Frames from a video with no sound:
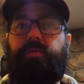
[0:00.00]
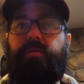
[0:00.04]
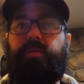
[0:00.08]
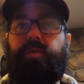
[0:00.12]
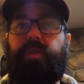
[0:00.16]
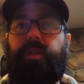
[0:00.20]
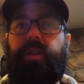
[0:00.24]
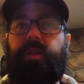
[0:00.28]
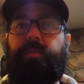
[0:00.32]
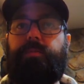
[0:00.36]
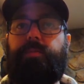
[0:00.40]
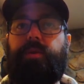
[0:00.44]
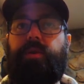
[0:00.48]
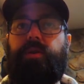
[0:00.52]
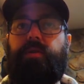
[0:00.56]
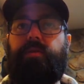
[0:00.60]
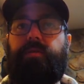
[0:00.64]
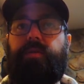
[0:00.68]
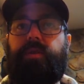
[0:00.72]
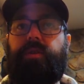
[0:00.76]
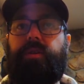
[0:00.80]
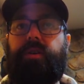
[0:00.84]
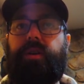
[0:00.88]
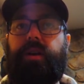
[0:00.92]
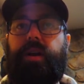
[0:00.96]
flip
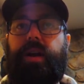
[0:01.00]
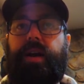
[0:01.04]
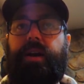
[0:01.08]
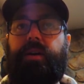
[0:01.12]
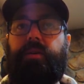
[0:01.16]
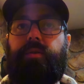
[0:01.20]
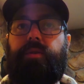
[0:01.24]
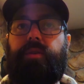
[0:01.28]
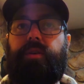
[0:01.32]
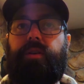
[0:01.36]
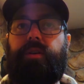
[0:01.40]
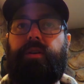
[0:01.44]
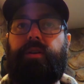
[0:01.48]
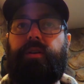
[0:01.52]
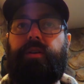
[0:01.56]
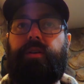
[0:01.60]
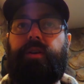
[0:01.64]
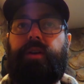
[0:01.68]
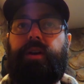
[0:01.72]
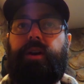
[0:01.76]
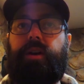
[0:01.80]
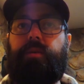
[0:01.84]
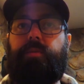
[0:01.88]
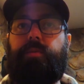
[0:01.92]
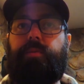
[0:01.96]
over our
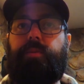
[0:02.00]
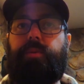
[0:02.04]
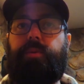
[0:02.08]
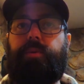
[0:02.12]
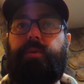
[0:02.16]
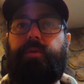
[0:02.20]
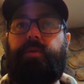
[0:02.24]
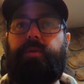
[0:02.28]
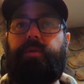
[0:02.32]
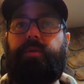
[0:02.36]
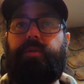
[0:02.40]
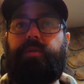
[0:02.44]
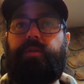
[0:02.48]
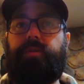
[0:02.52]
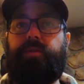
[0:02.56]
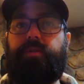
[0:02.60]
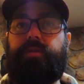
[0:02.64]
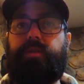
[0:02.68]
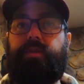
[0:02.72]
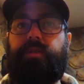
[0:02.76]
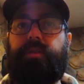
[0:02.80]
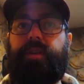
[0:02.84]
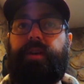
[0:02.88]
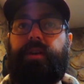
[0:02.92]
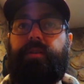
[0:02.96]
cup
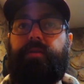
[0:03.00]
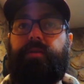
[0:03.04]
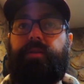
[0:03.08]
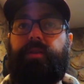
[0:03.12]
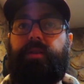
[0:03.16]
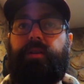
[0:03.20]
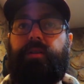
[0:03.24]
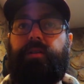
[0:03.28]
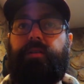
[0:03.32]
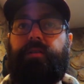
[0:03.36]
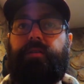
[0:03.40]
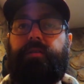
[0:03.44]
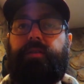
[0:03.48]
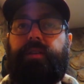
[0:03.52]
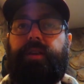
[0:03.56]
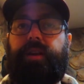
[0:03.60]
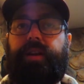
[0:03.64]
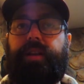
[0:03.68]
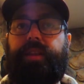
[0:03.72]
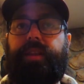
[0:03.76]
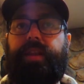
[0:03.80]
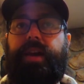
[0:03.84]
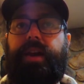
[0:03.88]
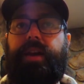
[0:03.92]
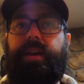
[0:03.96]
so that we're
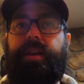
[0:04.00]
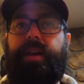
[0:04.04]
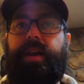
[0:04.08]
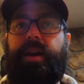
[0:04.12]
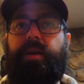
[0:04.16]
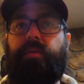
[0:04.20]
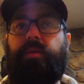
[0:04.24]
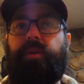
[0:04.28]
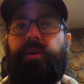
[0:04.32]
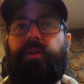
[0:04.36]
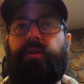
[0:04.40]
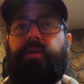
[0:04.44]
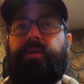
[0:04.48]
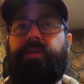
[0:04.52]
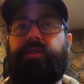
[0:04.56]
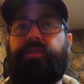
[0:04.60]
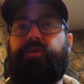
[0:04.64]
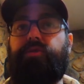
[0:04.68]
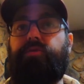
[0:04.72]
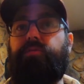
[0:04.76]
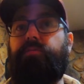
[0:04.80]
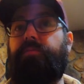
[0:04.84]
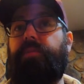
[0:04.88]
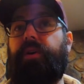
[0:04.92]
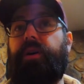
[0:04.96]
like that. Now we're going
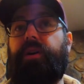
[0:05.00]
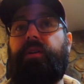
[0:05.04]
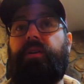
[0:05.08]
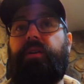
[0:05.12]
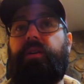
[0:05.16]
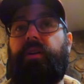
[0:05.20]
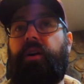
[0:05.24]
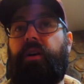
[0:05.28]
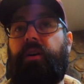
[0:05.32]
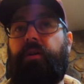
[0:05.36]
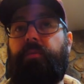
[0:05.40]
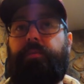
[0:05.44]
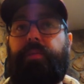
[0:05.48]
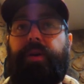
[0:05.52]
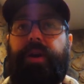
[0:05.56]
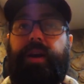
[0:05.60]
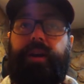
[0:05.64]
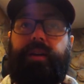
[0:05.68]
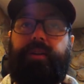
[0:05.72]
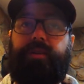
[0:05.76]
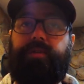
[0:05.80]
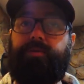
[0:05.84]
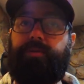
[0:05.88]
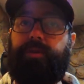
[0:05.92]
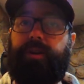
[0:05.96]
to butter our
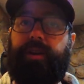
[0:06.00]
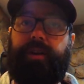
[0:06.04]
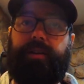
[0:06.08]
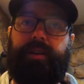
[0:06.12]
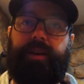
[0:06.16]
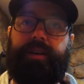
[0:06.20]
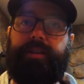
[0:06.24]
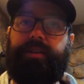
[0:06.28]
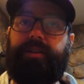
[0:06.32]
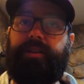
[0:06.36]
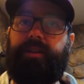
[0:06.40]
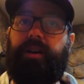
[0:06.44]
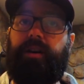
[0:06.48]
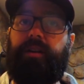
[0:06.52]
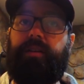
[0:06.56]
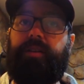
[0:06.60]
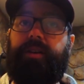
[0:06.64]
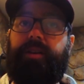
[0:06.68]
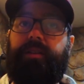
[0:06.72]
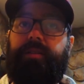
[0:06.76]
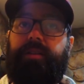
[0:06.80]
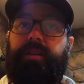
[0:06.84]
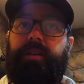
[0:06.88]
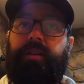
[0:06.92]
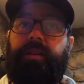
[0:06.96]
bed, is what I like to call
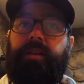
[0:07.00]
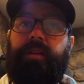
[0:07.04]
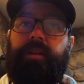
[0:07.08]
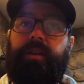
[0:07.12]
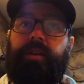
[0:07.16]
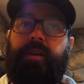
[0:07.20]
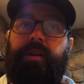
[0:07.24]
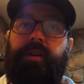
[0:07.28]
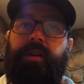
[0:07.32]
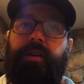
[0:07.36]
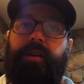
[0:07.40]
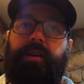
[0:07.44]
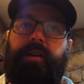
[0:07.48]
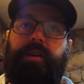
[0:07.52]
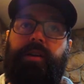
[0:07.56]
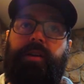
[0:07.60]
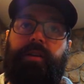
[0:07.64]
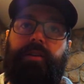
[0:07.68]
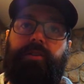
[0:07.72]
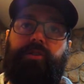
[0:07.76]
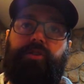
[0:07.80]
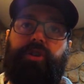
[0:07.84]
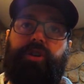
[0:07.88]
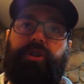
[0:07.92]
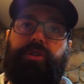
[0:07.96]
it.
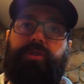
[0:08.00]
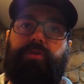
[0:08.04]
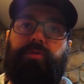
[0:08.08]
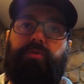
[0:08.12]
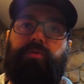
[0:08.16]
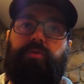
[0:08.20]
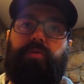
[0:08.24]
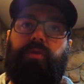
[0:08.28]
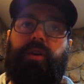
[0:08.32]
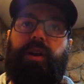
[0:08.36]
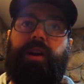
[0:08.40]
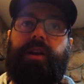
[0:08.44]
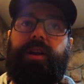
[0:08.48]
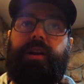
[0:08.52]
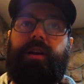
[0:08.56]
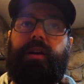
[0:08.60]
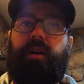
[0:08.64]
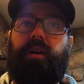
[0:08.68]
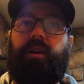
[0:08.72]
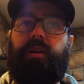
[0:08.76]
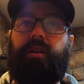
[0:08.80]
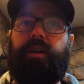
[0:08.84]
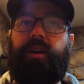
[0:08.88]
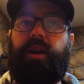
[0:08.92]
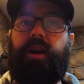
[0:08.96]
Just running
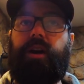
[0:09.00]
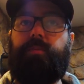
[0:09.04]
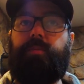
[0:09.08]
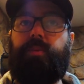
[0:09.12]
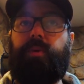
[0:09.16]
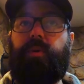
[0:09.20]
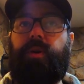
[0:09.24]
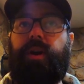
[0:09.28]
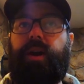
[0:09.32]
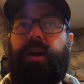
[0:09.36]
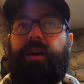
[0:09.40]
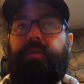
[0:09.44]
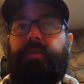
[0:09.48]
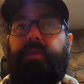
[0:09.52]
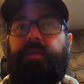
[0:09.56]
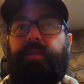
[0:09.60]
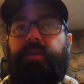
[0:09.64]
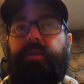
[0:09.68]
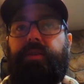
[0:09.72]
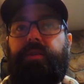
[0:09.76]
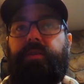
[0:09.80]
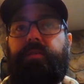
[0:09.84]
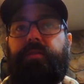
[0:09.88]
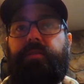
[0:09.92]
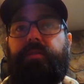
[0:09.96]
our cup around
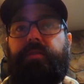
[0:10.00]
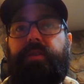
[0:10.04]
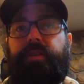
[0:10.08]
the